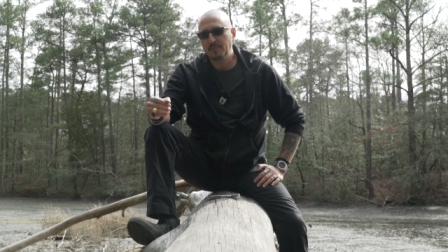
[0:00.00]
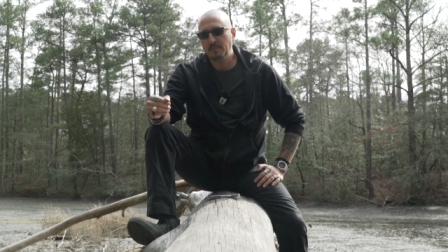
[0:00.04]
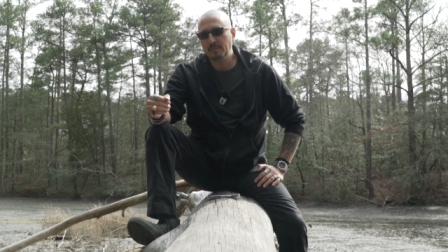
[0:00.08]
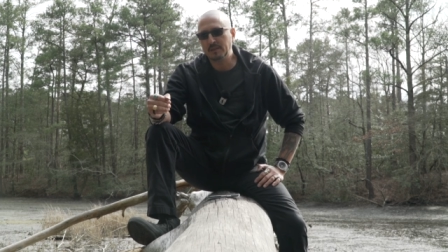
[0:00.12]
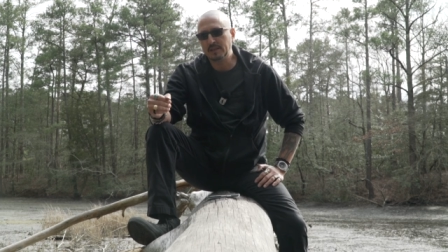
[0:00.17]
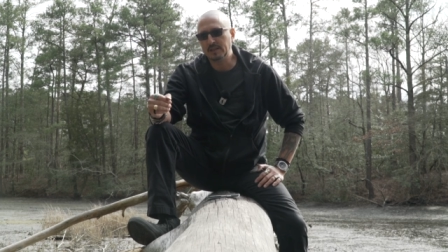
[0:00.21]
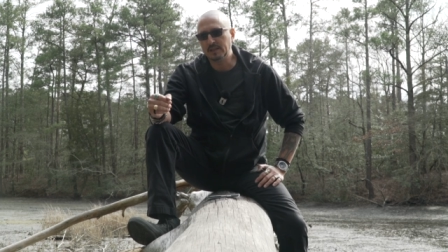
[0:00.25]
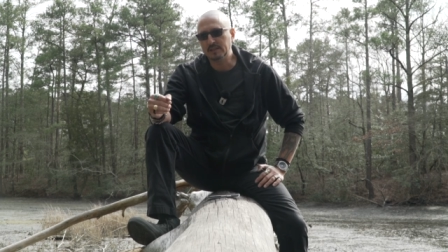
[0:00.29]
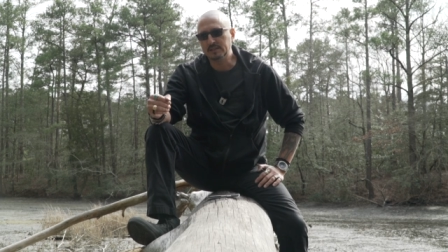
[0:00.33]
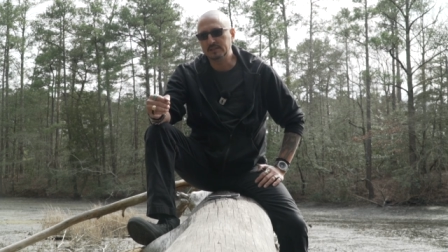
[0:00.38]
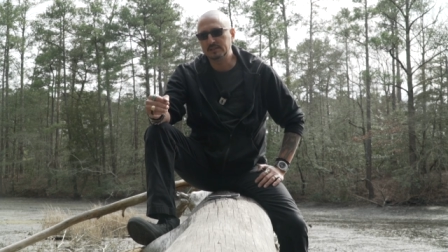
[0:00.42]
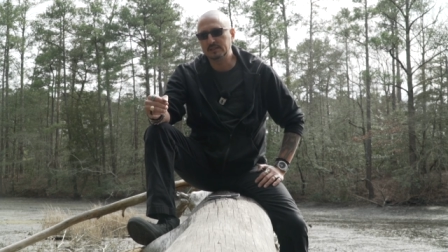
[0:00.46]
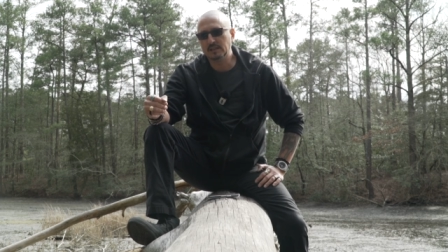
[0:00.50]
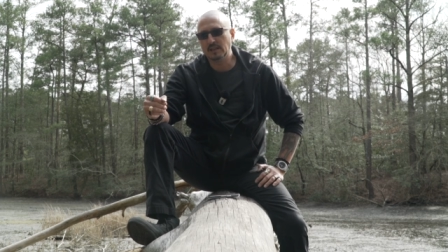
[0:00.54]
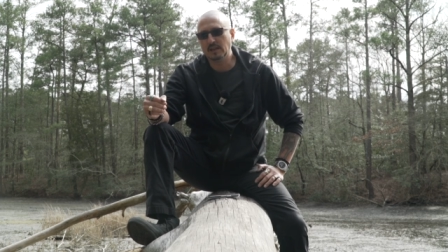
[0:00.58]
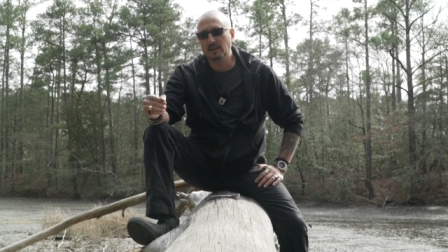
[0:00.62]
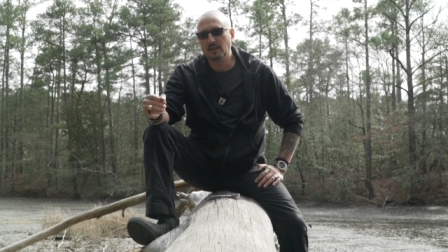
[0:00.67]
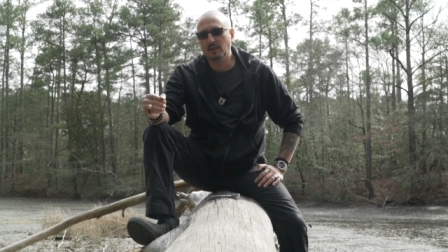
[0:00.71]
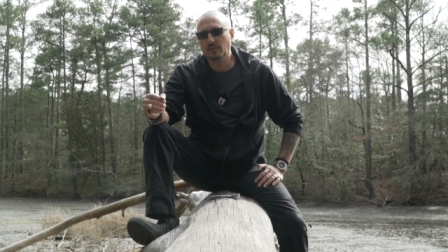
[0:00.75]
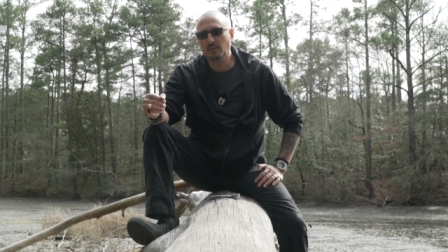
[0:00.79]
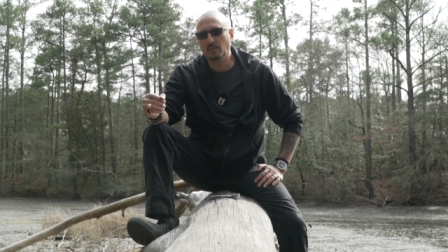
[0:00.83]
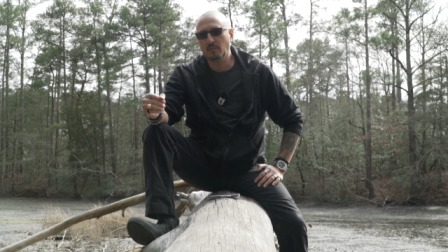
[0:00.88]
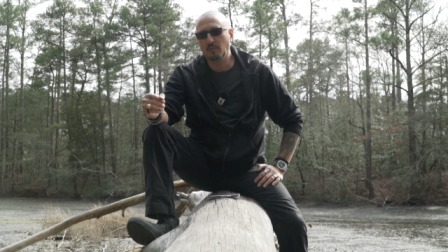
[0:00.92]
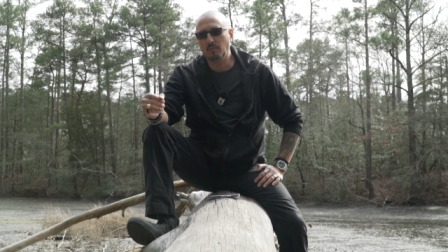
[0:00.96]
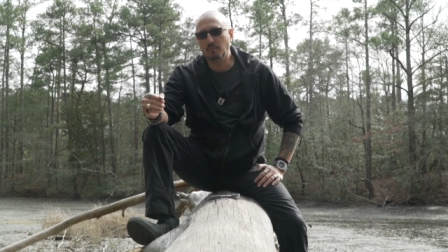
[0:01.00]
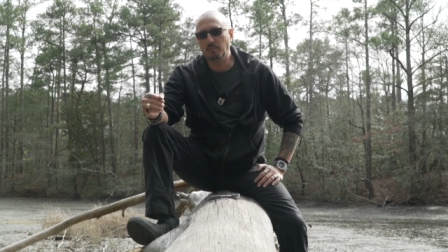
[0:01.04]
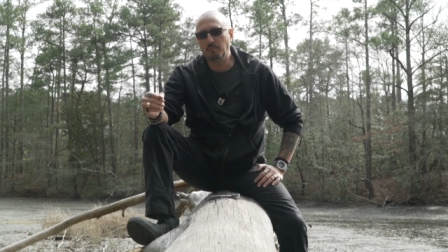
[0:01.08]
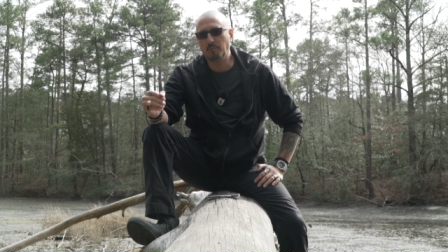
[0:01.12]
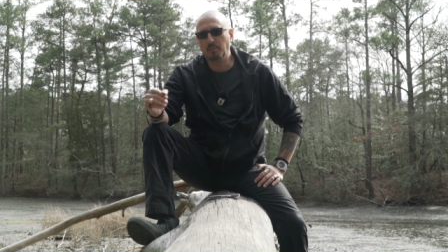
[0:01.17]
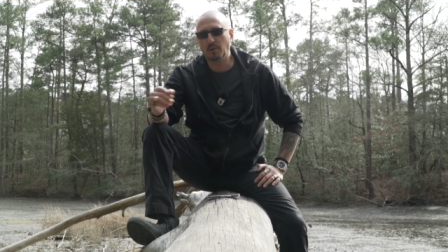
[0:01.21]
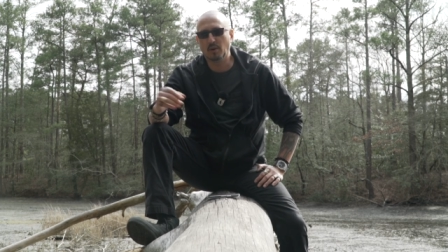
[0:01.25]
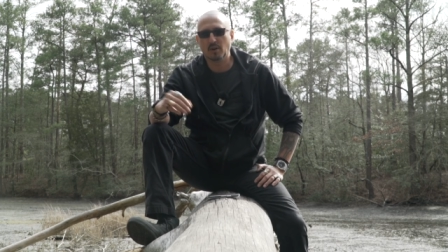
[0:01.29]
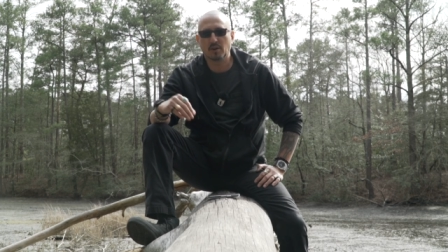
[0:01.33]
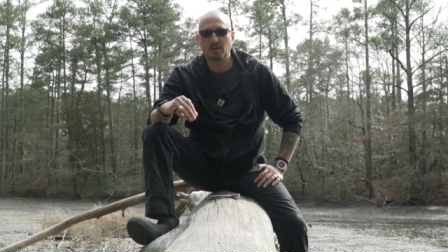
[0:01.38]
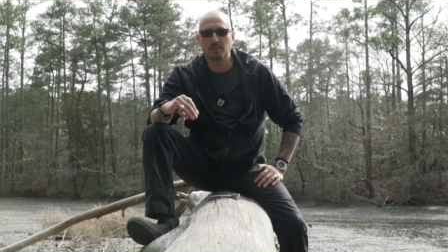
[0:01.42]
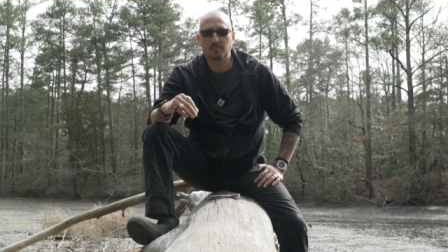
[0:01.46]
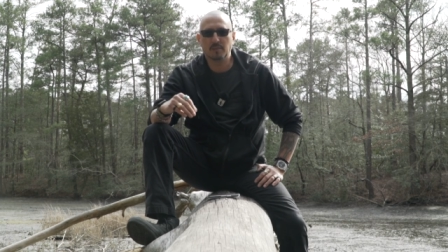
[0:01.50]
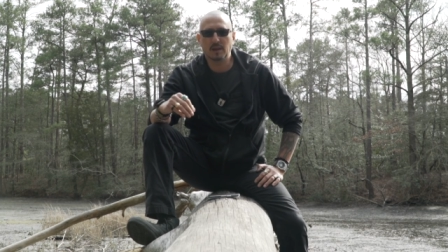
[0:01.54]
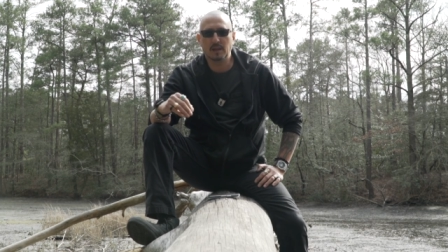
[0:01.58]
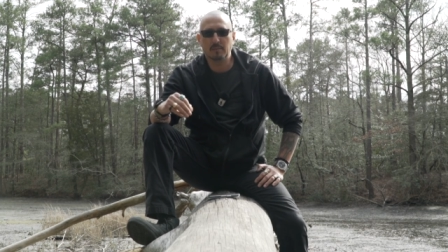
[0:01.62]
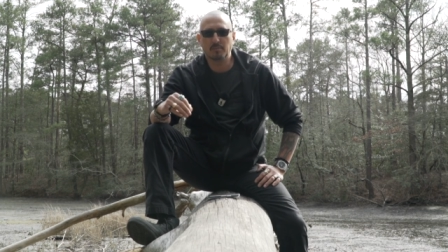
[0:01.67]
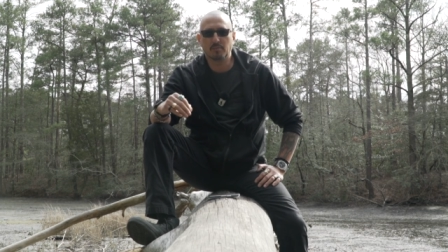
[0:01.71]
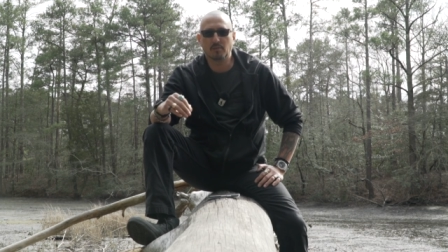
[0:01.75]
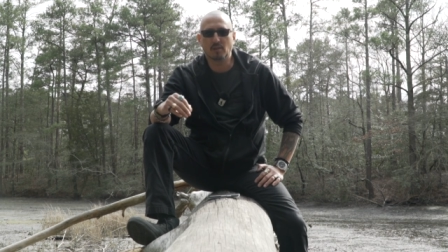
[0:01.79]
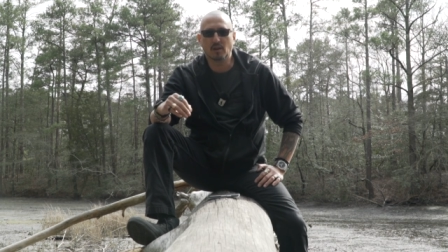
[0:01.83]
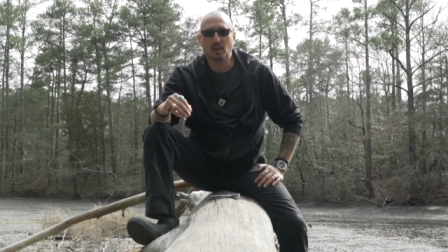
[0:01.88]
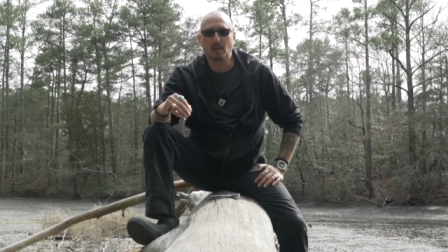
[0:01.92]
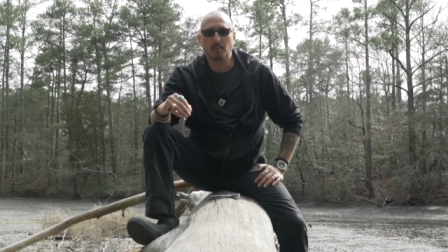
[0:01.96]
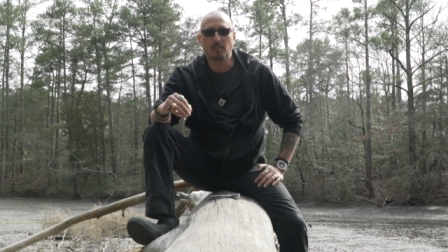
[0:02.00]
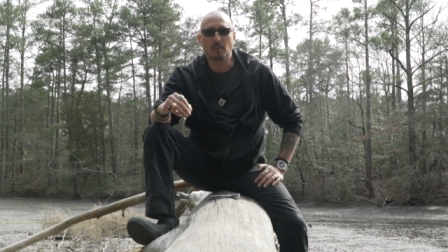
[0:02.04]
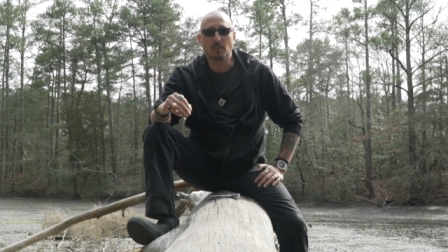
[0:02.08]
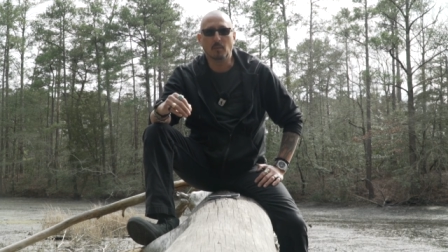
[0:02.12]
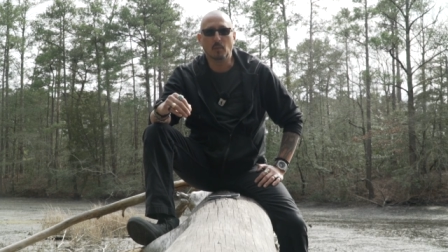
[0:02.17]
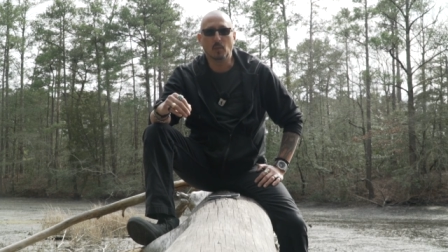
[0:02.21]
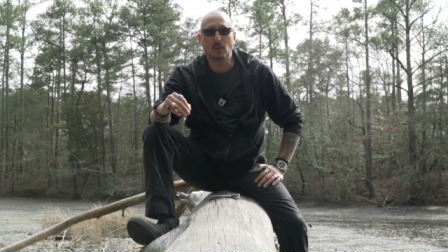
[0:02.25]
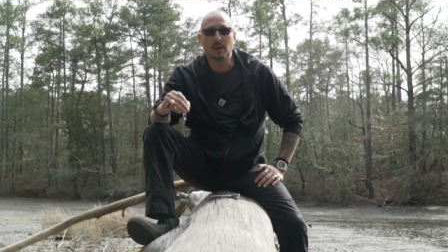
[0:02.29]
because part of my problem